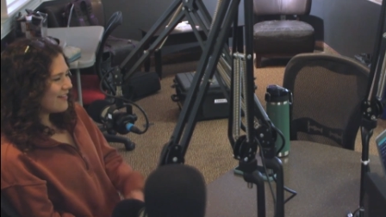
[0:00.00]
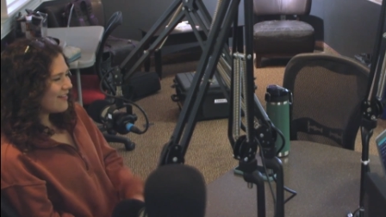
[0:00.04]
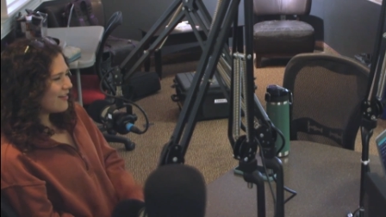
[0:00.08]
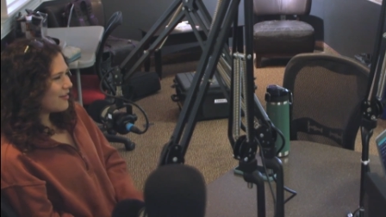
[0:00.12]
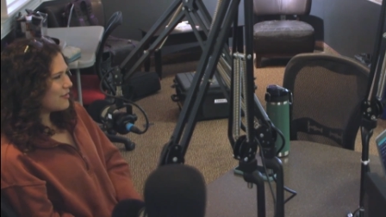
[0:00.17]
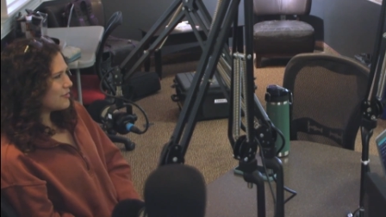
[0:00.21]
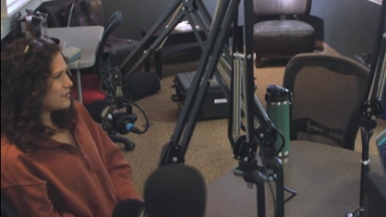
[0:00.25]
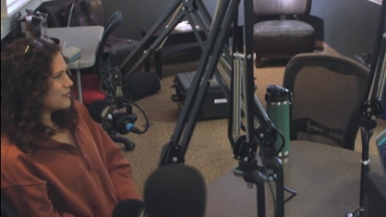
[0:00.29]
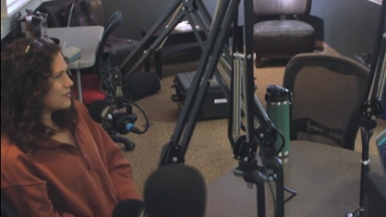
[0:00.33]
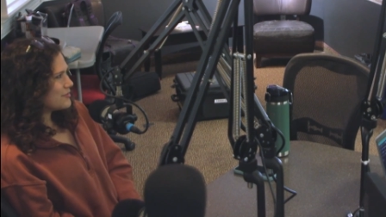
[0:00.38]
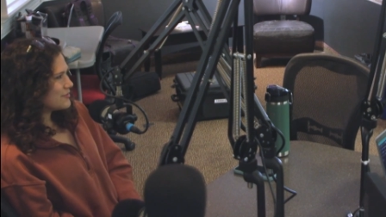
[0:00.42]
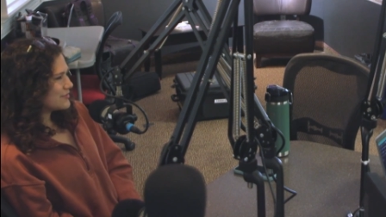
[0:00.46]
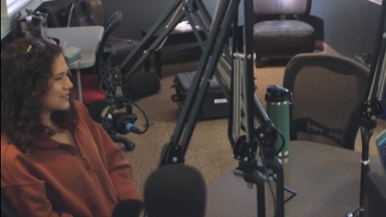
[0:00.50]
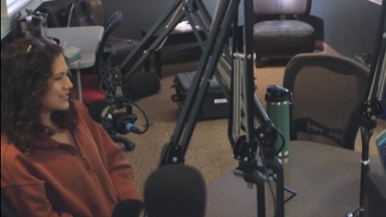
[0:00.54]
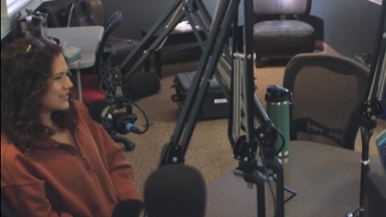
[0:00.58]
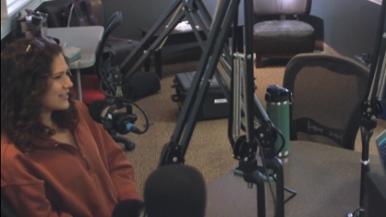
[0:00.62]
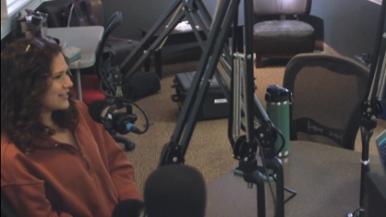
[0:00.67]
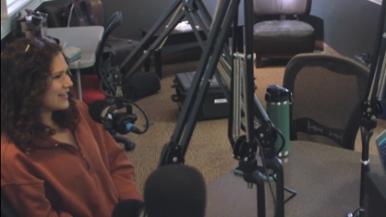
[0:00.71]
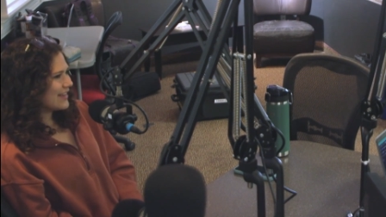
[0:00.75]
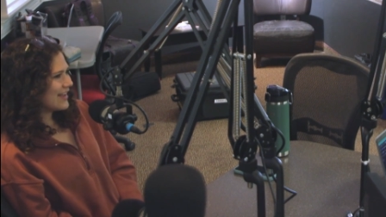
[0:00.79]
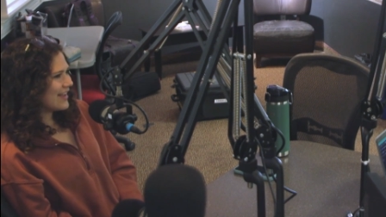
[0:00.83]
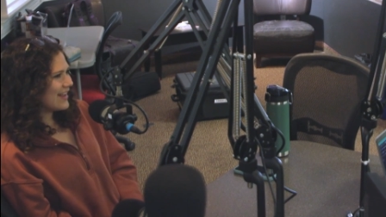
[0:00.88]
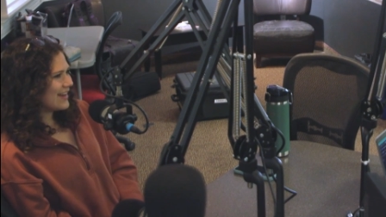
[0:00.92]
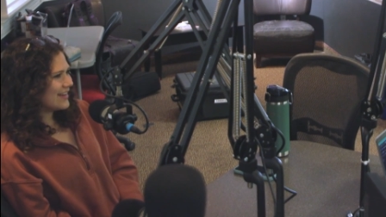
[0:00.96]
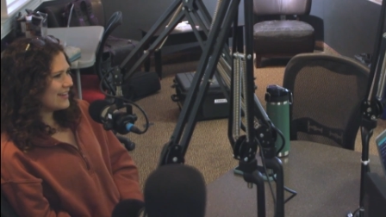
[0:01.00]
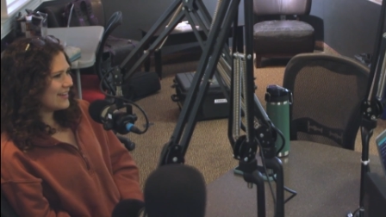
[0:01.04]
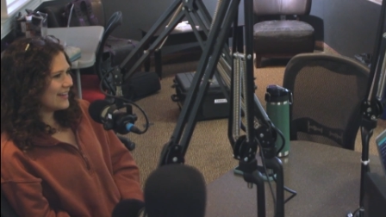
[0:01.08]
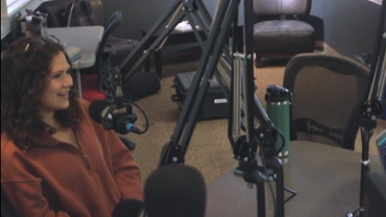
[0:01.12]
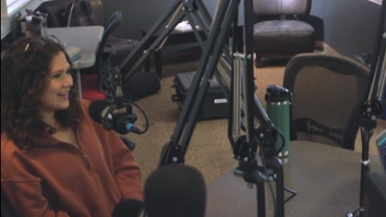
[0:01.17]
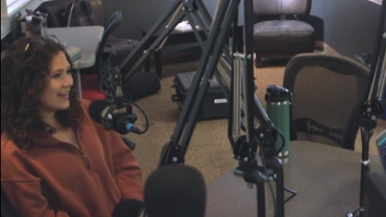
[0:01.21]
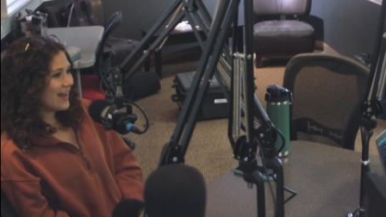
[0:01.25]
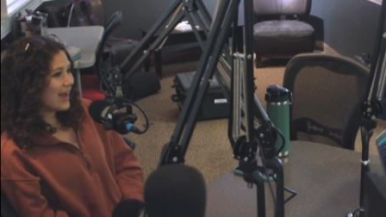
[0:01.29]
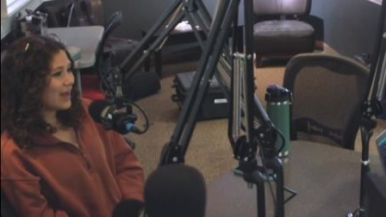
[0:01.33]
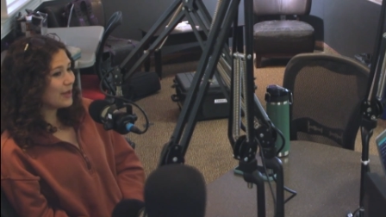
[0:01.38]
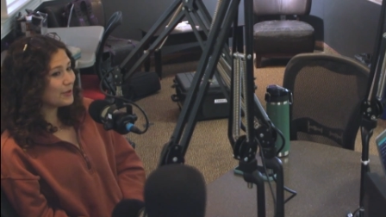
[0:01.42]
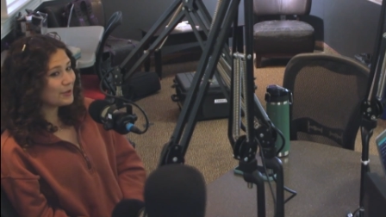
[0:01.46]
all over again.
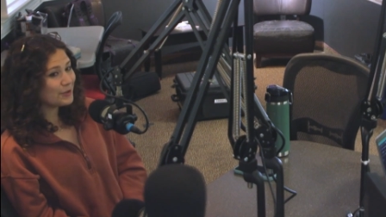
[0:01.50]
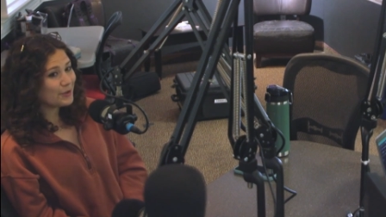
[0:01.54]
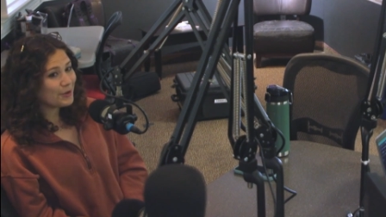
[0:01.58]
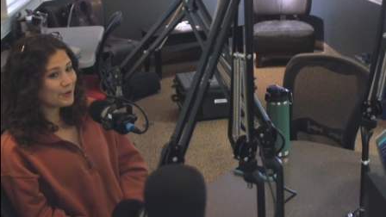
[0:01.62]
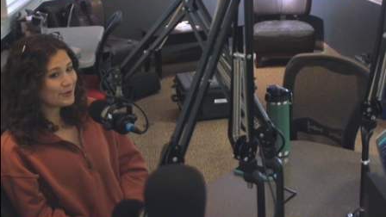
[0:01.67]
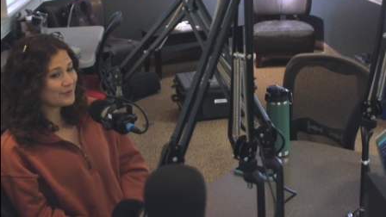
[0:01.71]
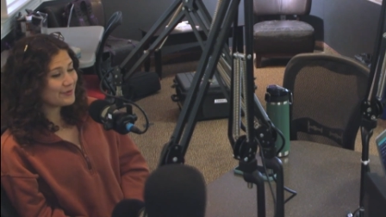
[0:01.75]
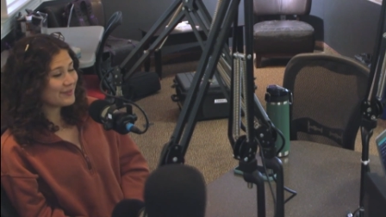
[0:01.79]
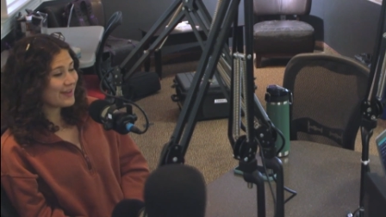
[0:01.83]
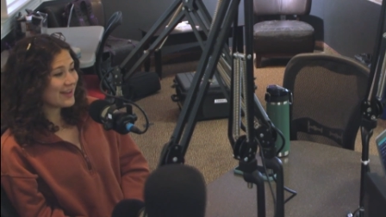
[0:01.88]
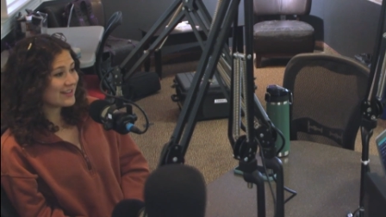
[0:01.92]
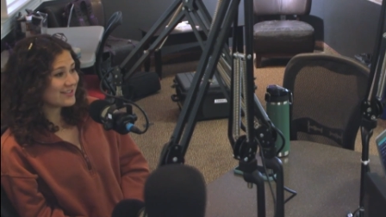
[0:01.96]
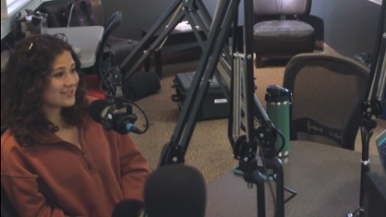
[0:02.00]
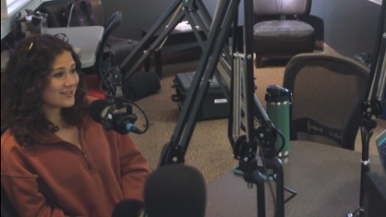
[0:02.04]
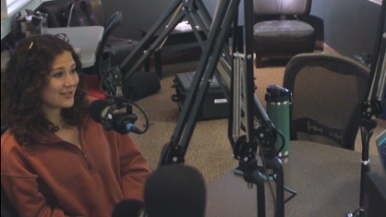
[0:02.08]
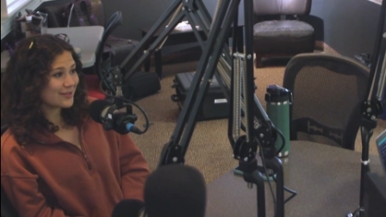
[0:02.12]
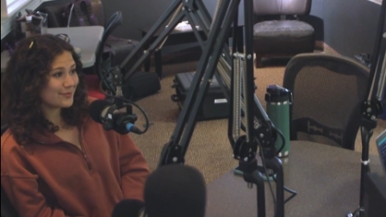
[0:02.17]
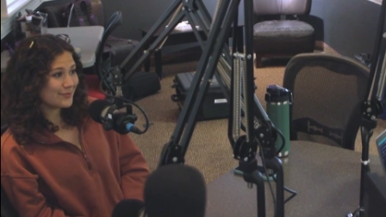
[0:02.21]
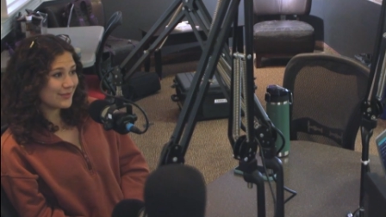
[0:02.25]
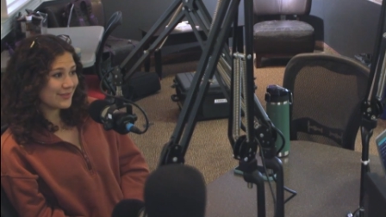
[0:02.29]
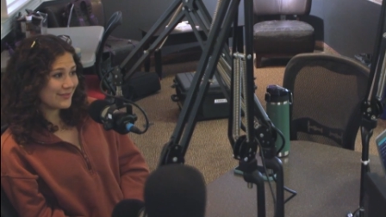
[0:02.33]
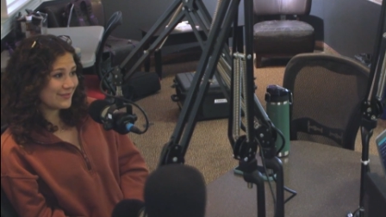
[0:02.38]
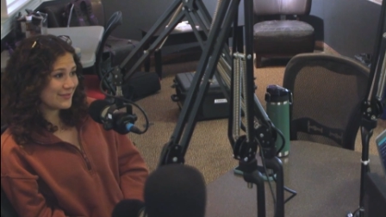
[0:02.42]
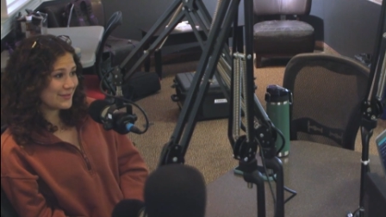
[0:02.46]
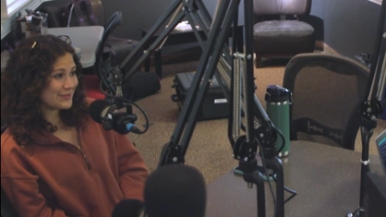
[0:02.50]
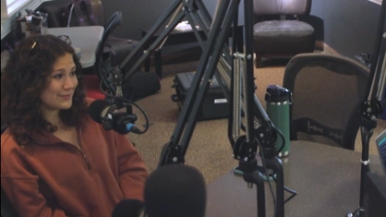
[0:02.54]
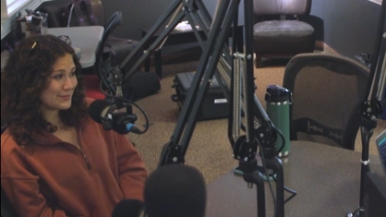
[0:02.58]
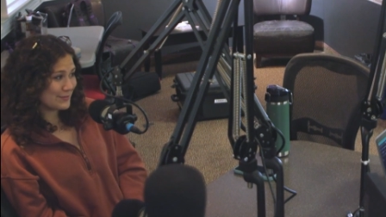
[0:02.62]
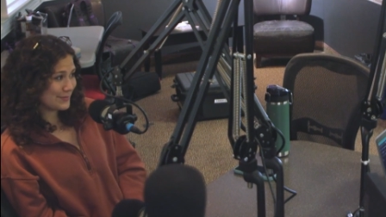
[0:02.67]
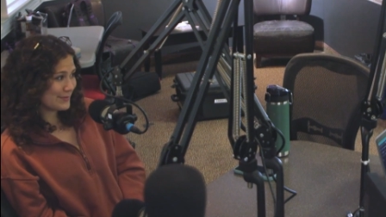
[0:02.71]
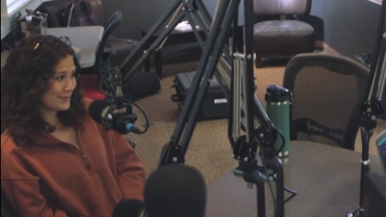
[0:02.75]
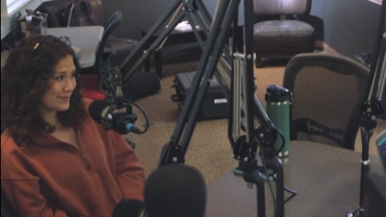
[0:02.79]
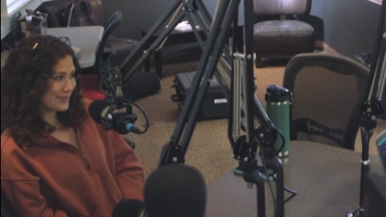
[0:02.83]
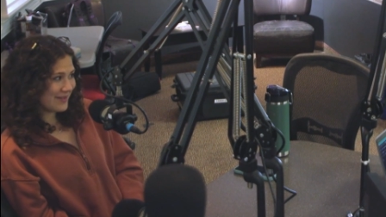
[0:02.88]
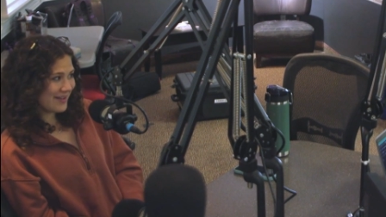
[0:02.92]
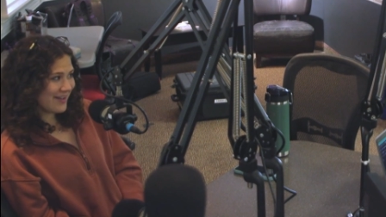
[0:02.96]
And I don't know if that's going to be
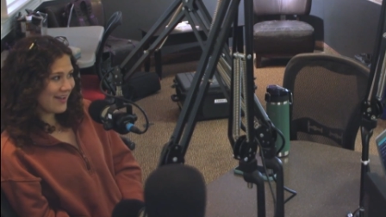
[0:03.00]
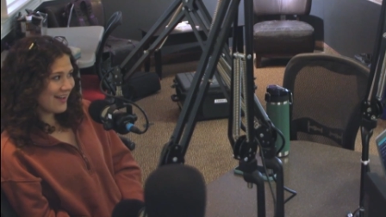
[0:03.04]
feasible.